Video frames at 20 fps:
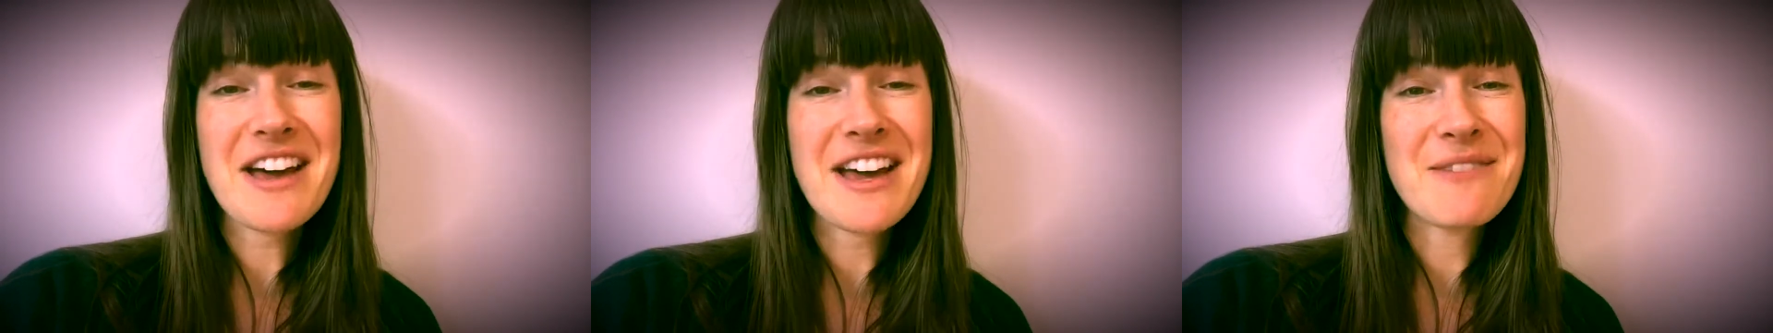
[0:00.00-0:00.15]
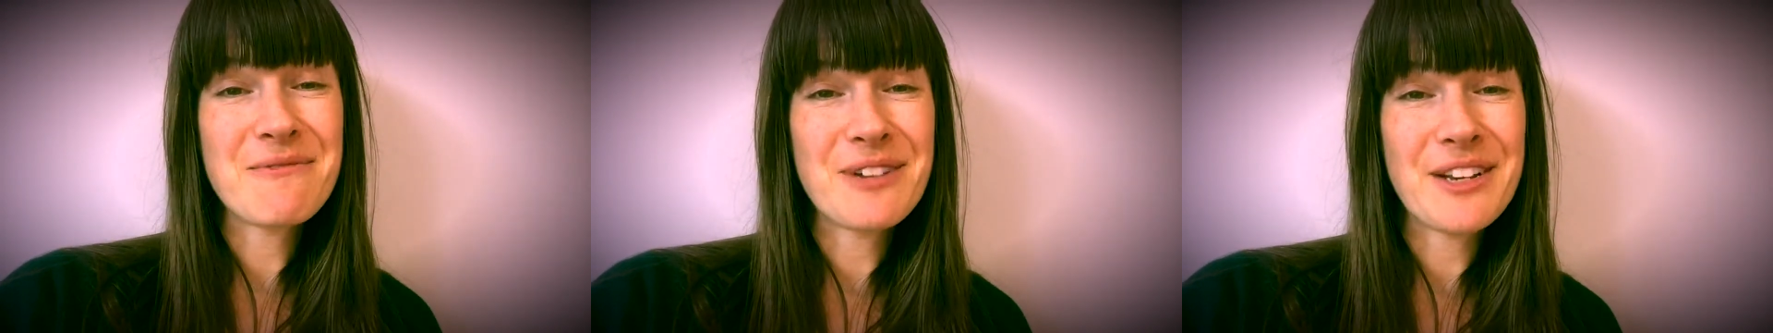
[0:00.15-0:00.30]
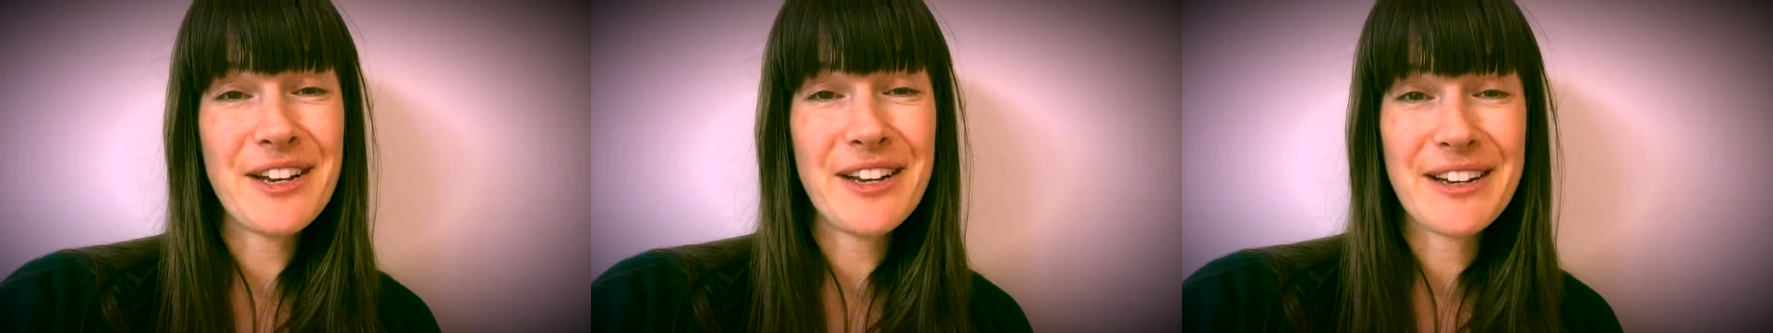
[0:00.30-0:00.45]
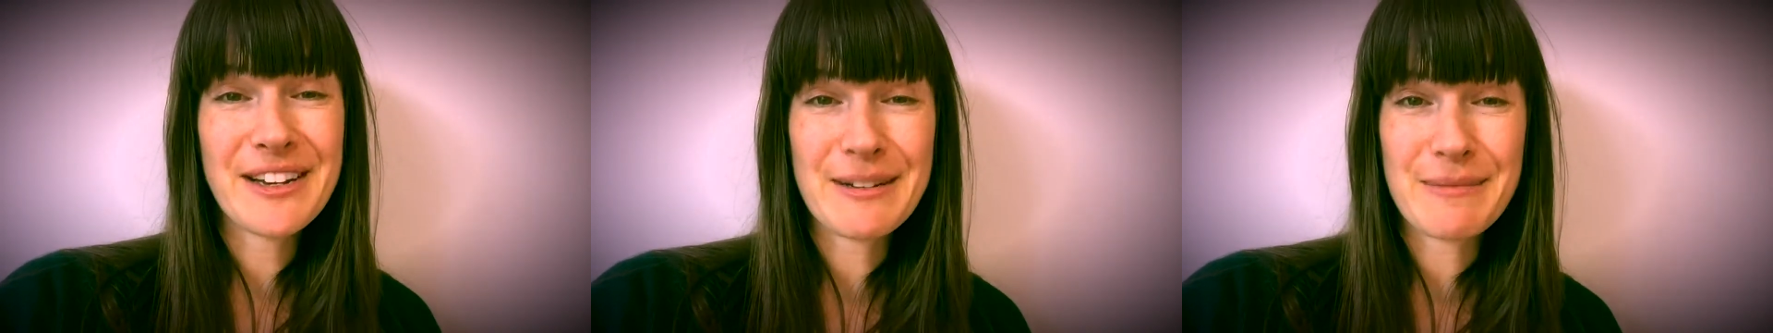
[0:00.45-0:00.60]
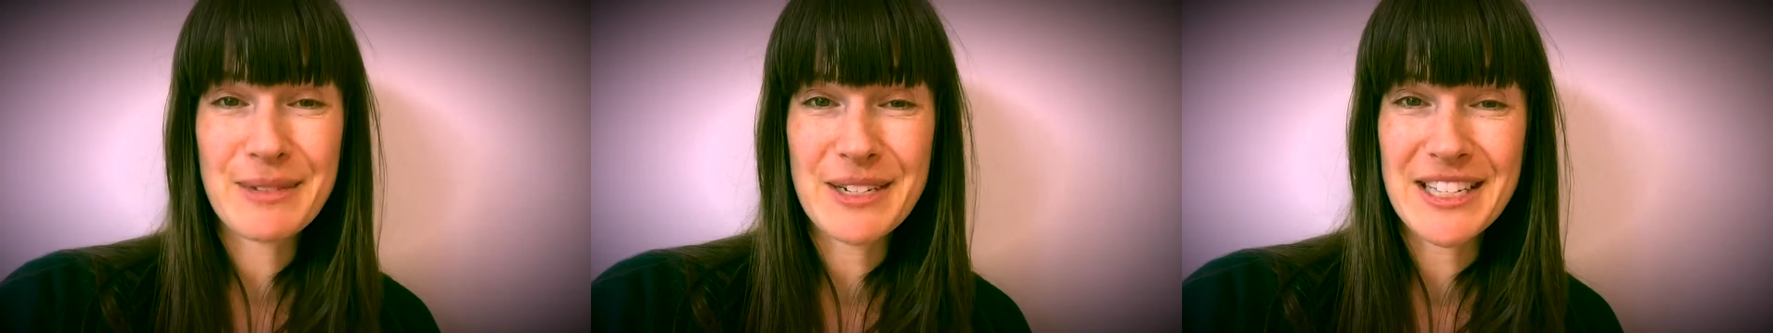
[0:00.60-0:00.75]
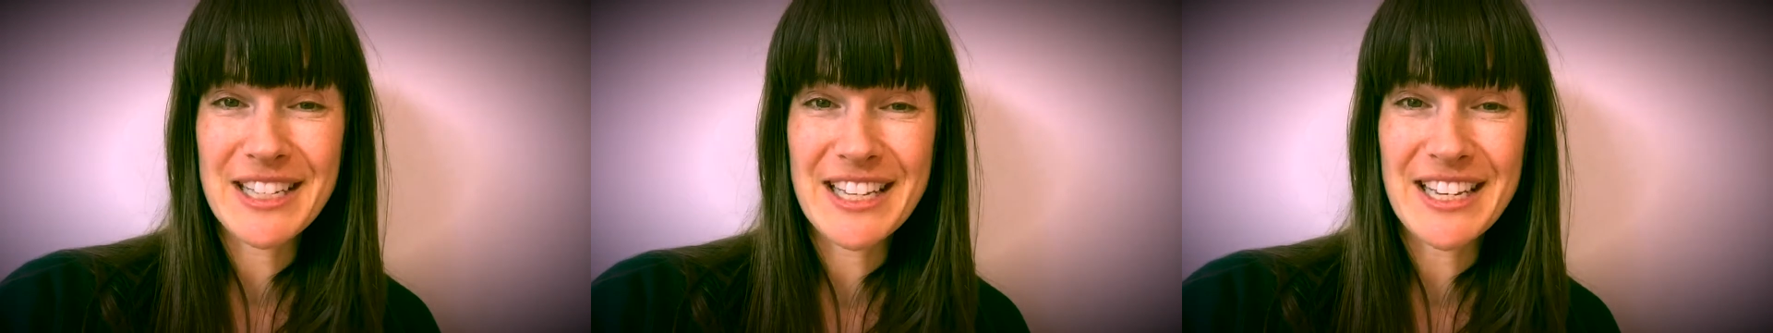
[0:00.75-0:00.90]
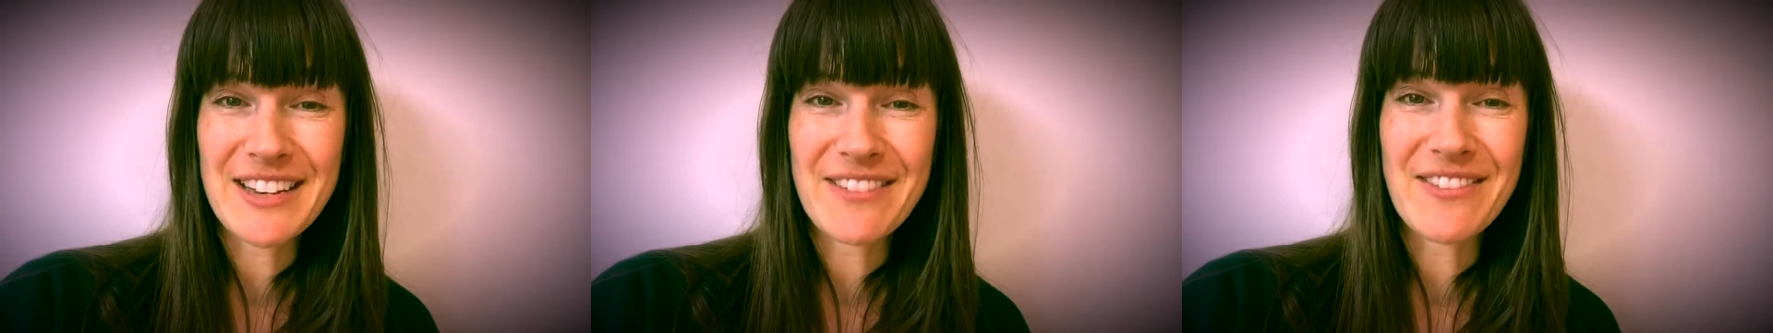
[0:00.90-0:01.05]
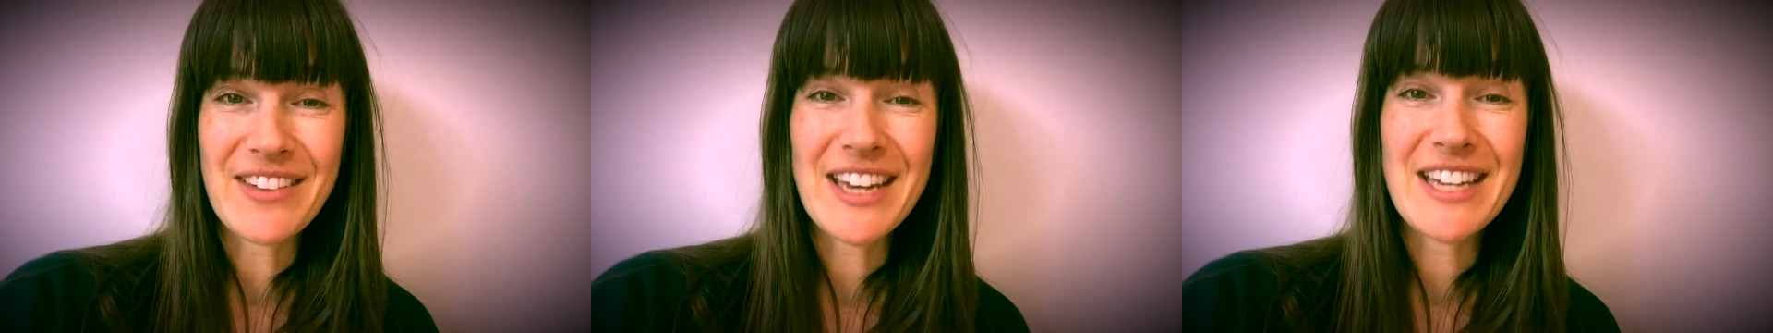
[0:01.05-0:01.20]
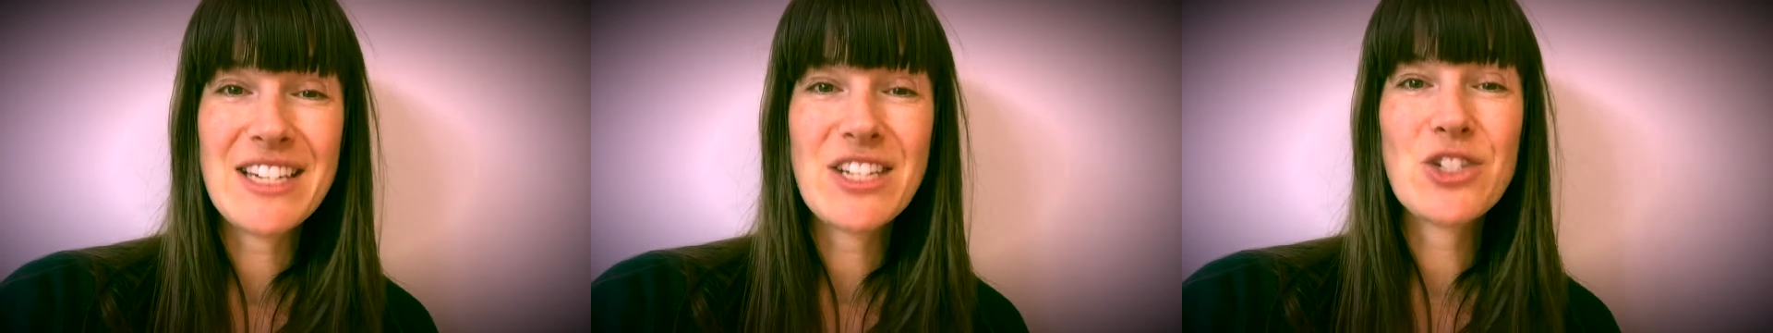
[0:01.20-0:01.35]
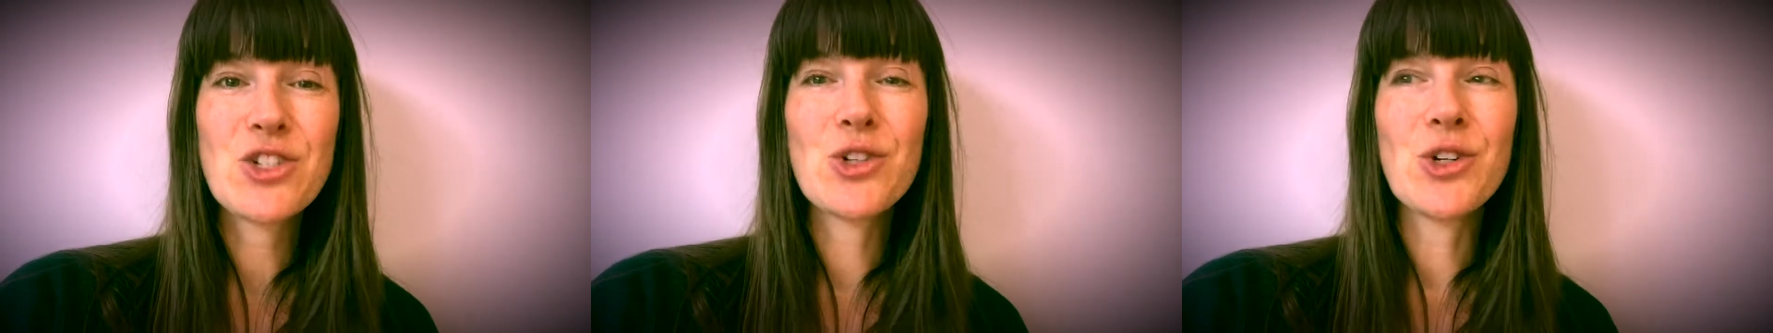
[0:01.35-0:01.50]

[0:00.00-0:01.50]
and when you come to the event,